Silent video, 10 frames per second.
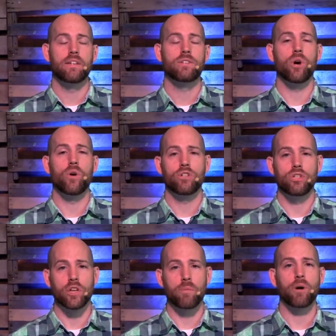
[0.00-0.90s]
So
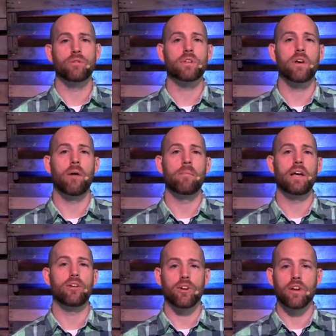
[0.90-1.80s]
she's going to post the
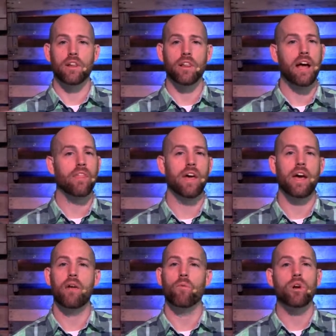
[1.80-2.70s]
comment. You're going to like
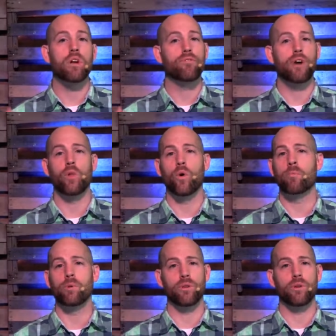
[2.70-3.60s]
that. We're going to follow
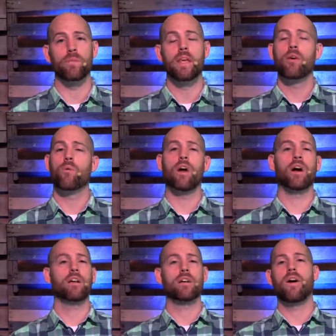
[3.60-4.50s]
up with you. We're not
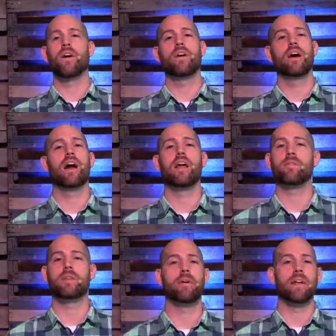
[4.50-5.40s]
going to call you out
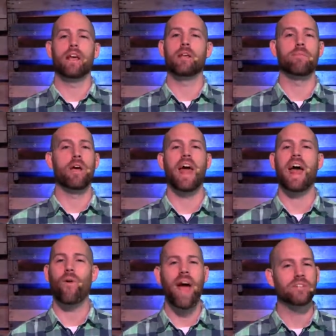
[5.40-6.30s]
and, and, and
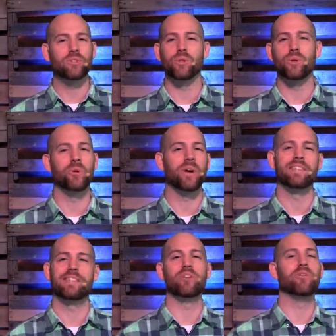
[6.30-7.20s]
harass you
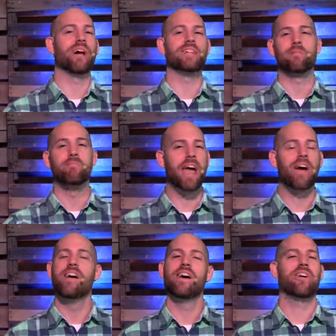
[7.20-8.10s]
and send you lots of mail,
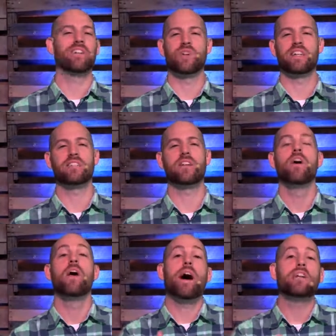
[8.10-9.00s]
all this crazy stuff.
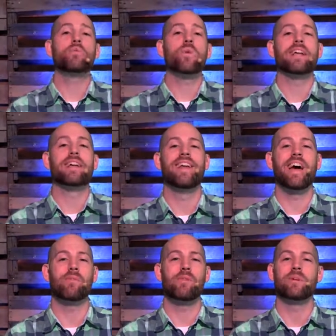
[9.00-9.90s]
I just want to
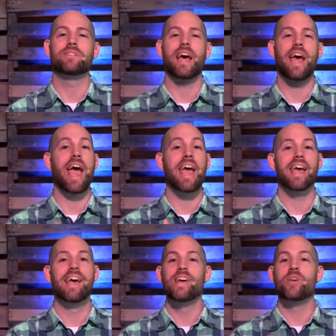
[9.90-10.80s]
connect with you and say, hey,
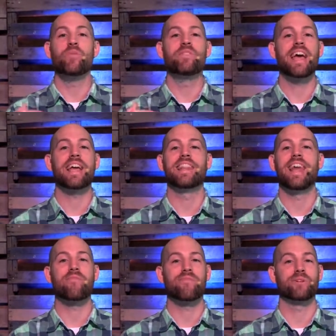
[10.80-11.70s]
you've taken
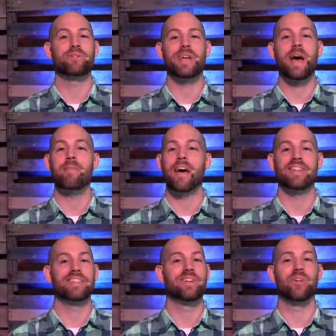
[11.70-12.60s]
that first step. Now
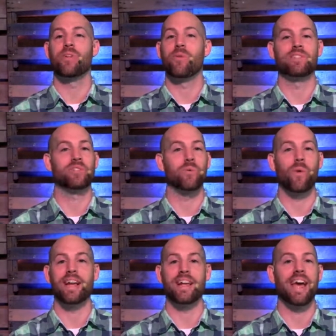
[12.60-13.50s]
let's go the rest of the
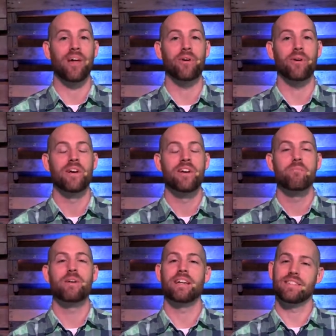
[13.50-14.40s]
way together
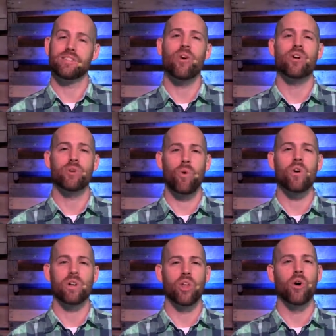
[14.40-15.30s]
because it's hard to
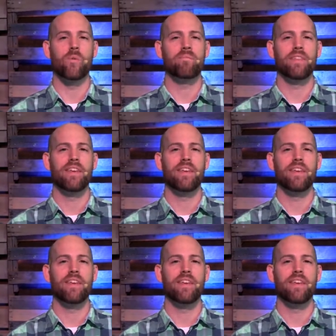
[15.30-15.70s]
walk alone.